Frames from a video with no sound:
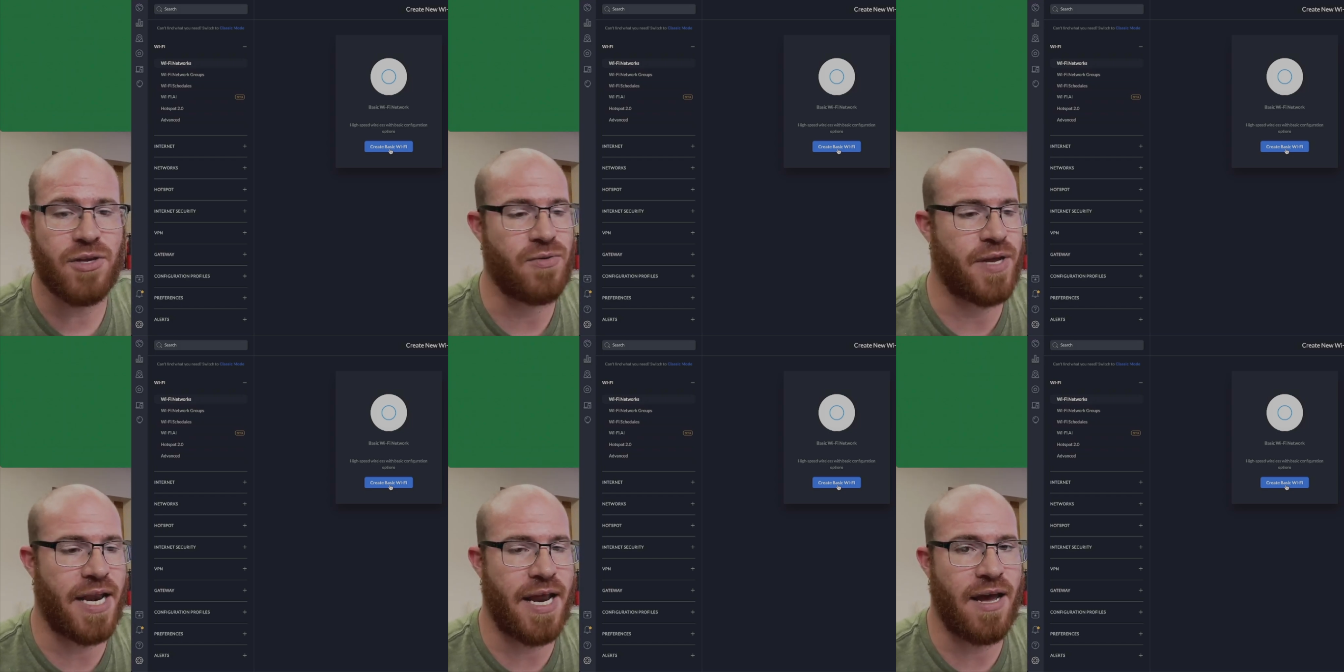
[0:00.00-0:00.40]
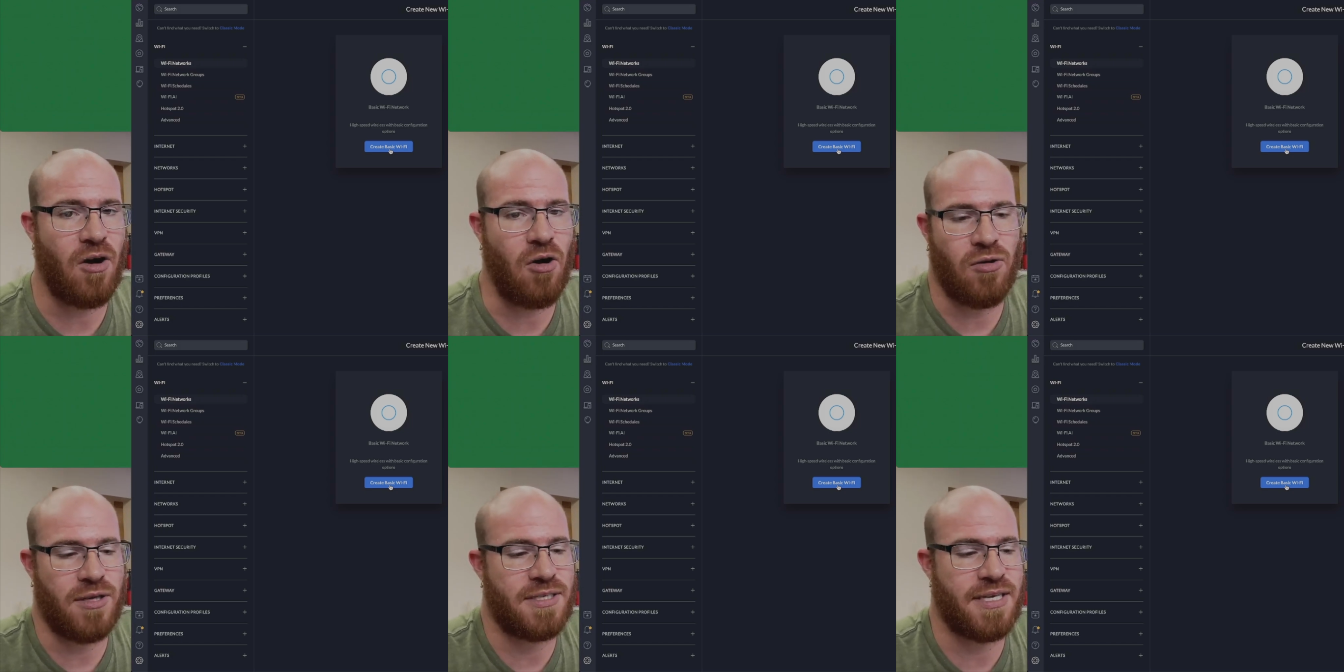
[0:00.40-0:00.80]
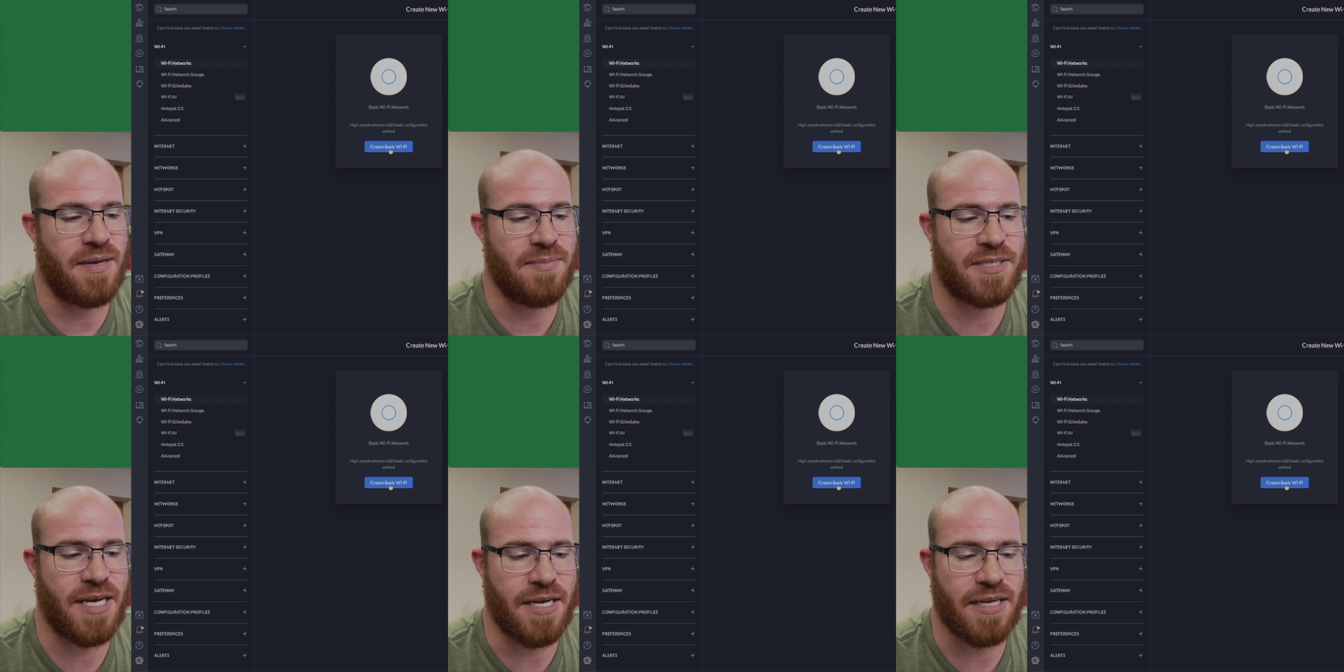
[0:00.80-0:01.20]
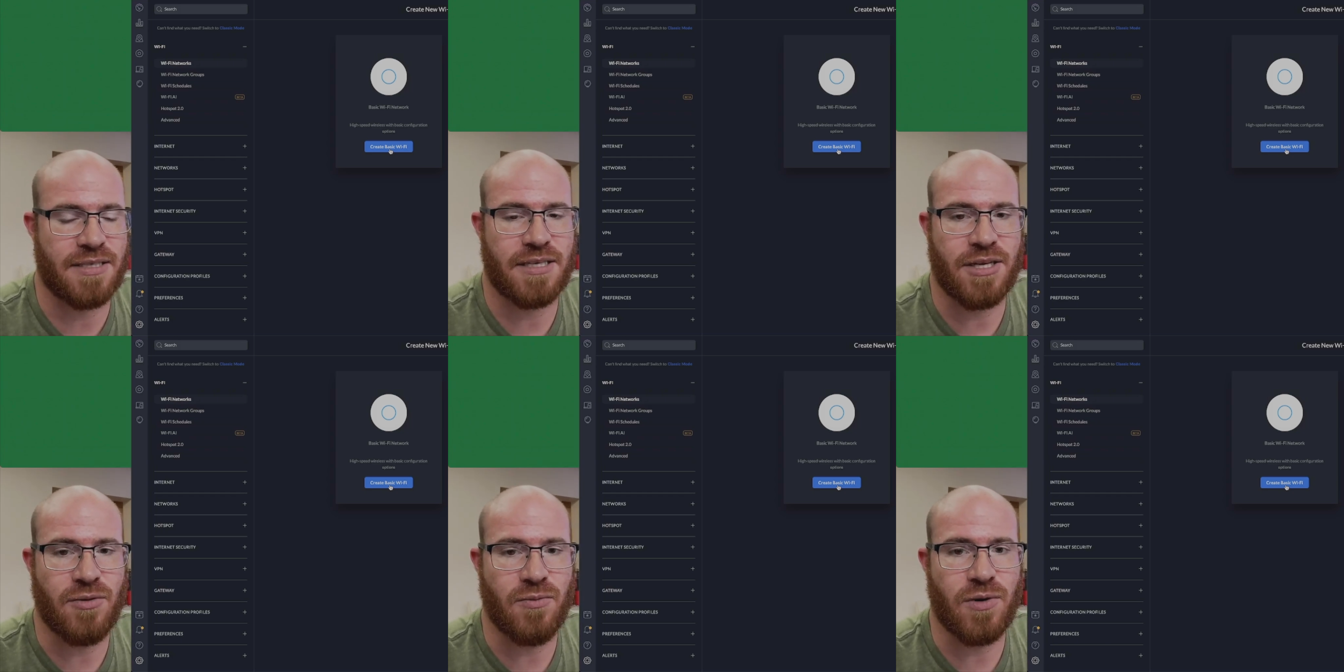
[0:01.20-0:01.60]
you get all the same settings
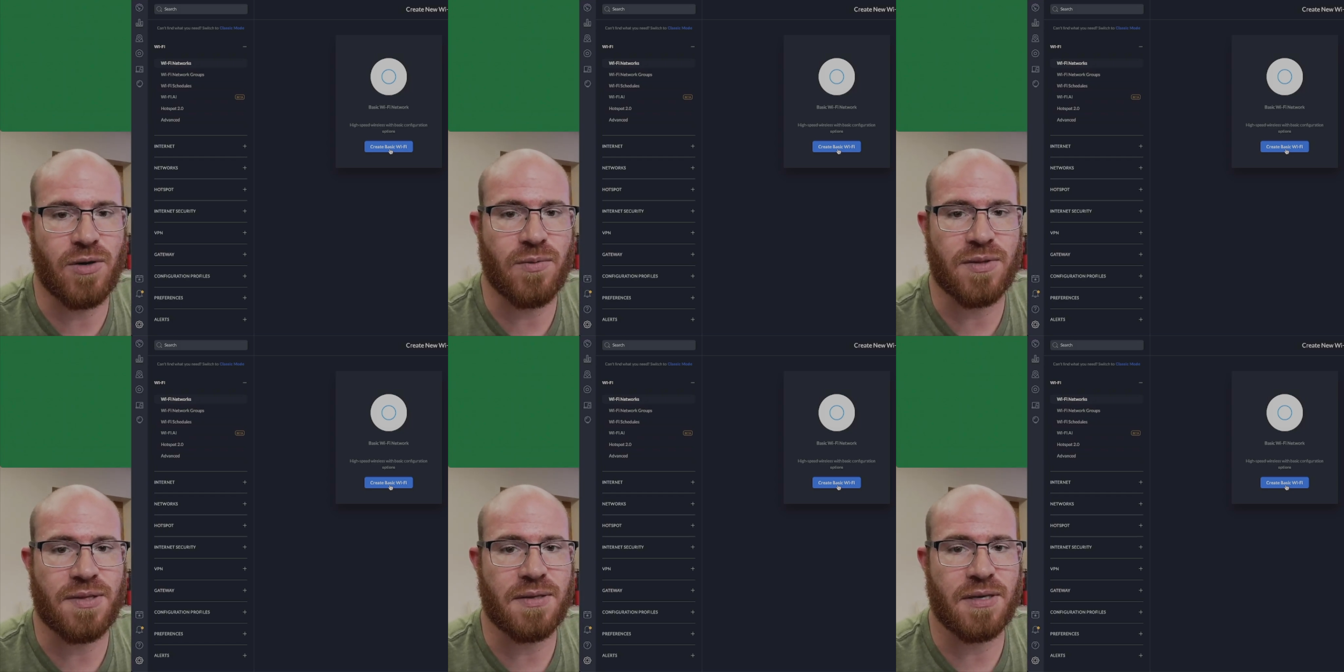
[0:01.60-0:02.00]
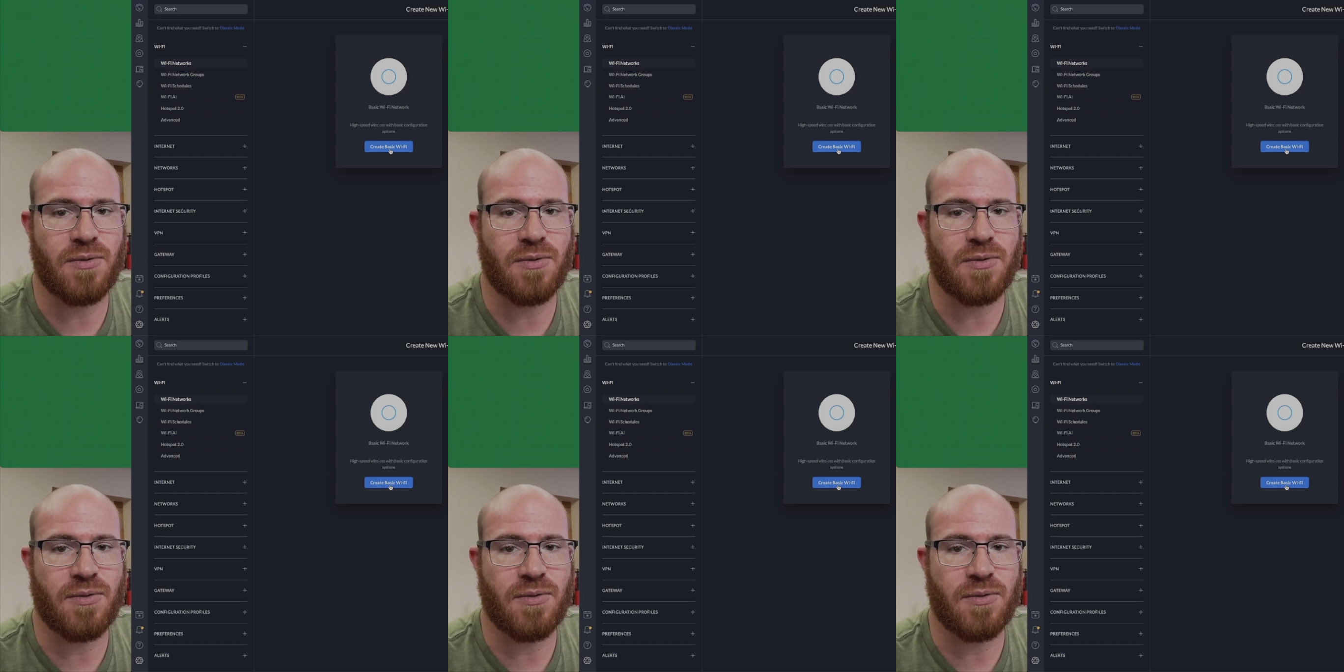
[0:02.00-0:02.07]
that you would with